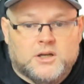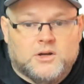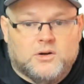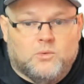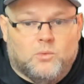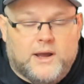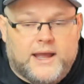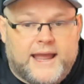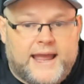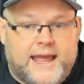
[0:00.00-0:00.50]

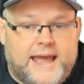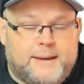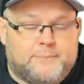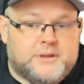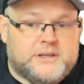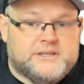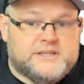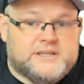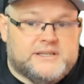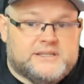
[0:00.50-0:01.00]
what
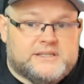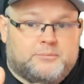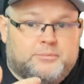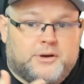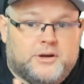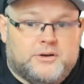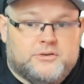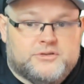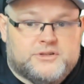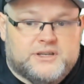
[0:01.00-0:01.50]
happens is the
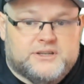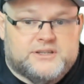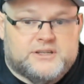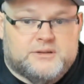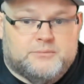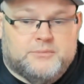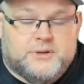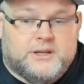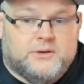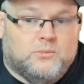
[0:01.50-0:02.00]
post is
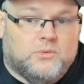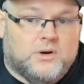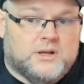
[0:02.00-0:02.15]
submitted.